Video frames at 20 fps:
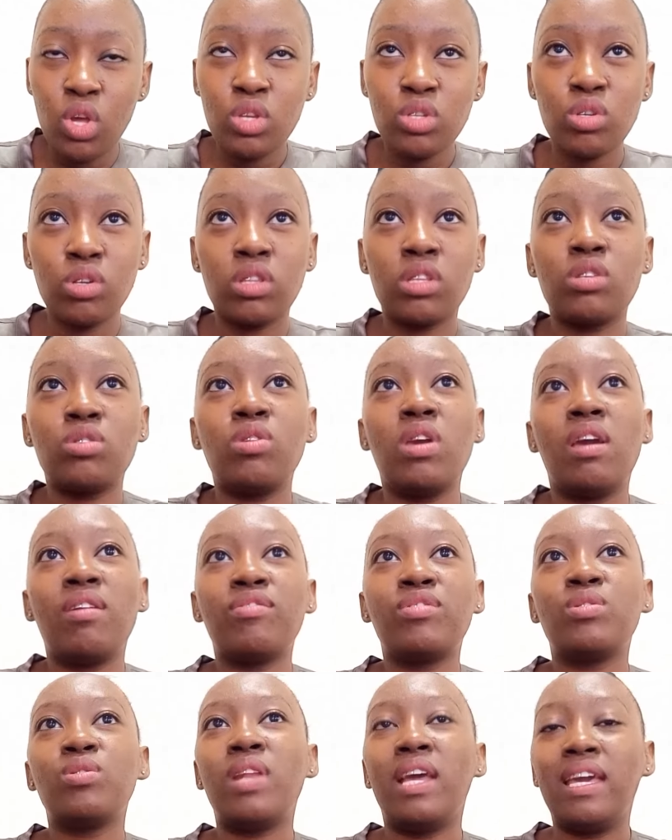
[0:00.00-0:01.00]
so that you
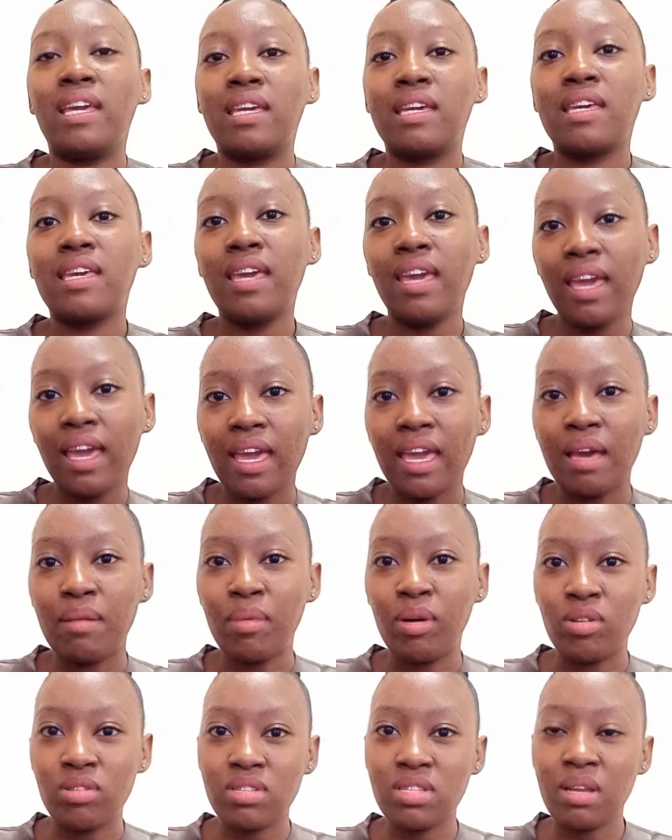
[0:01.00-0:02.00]
have to like care
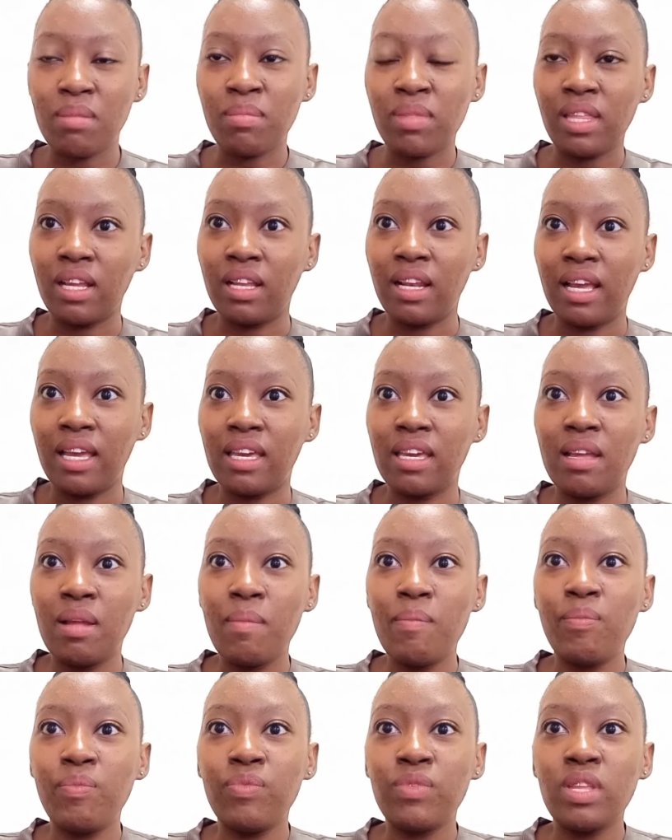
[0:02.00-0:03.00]
about something
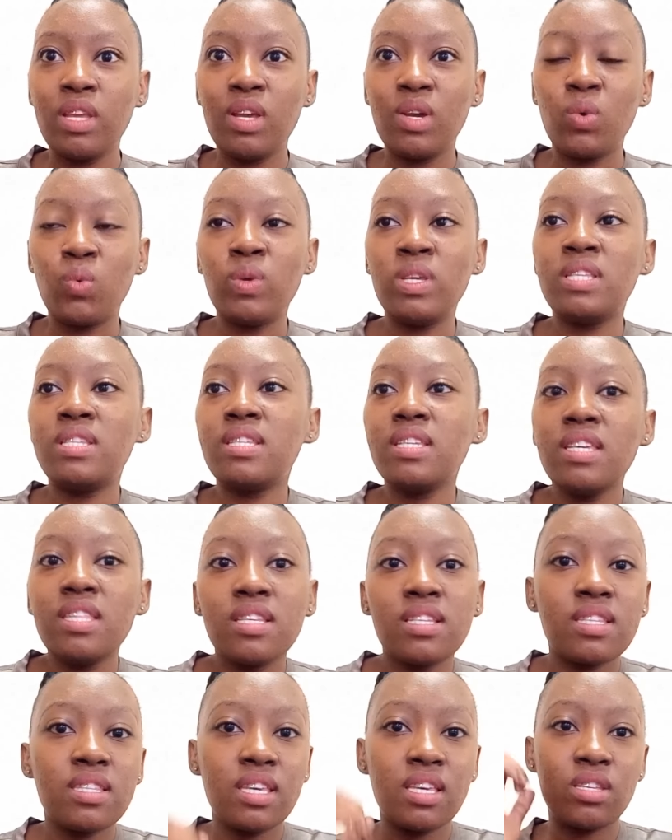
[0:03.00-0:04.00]
like we see
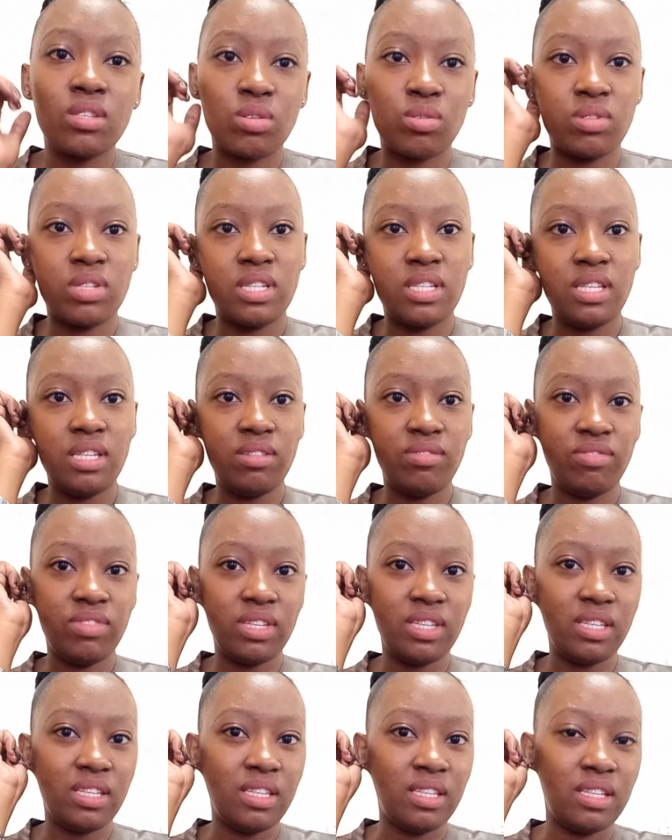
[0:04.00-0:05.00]
these things on
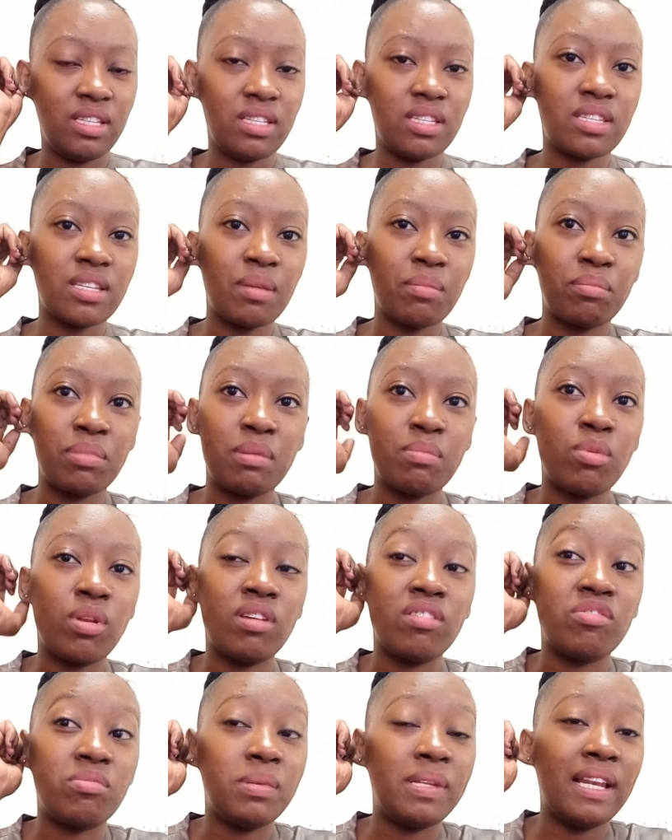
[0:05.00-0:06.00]
tv some
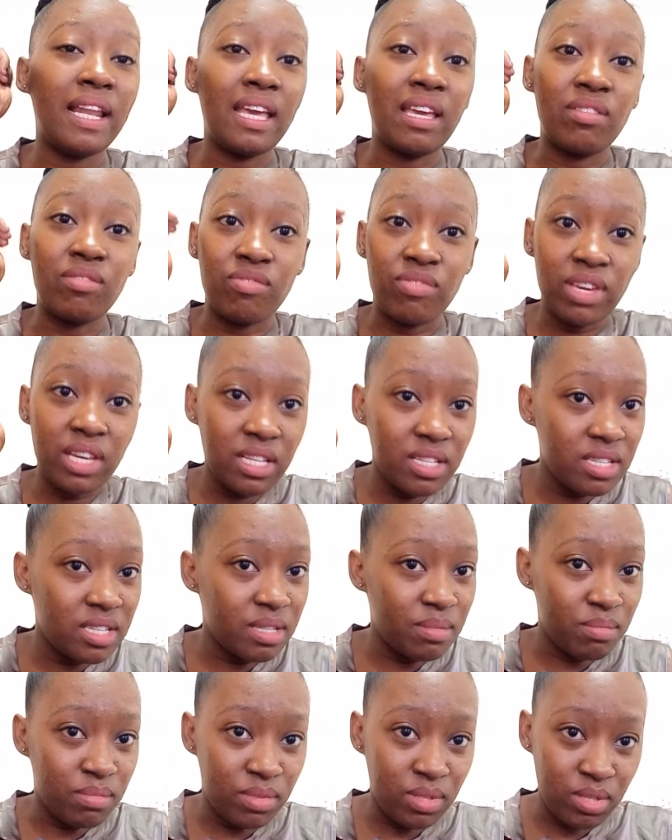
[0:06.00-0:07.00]
people have been like
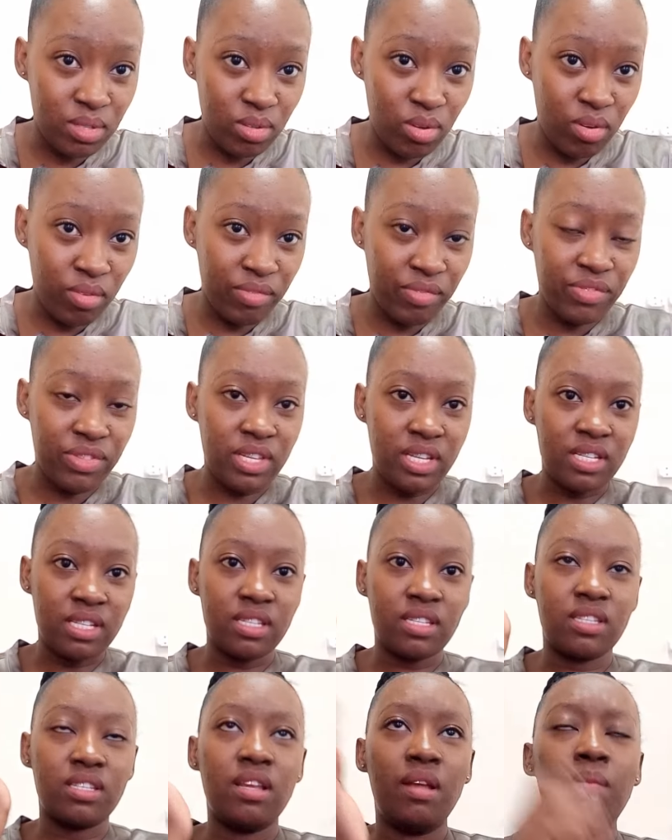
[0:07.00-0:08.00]
victims of
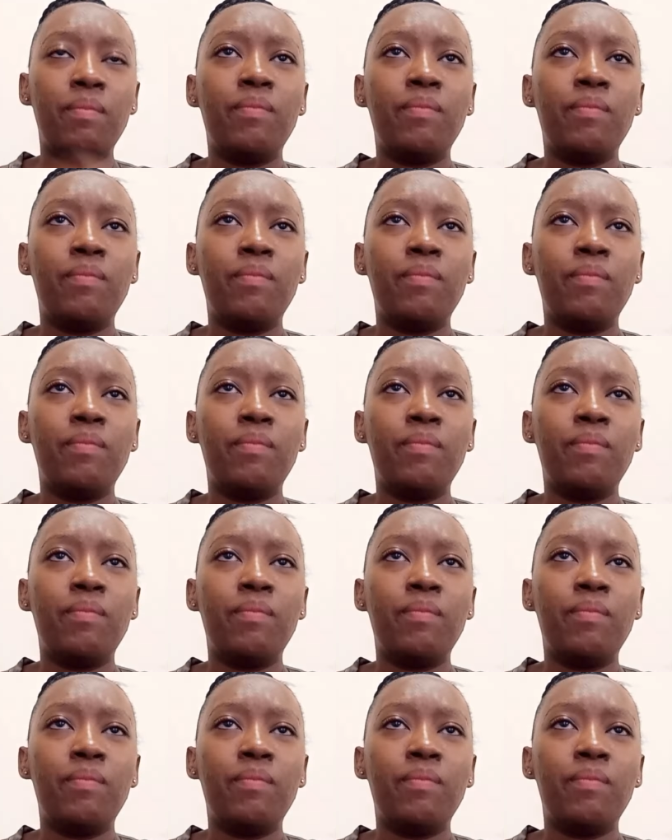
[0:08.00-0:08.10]
this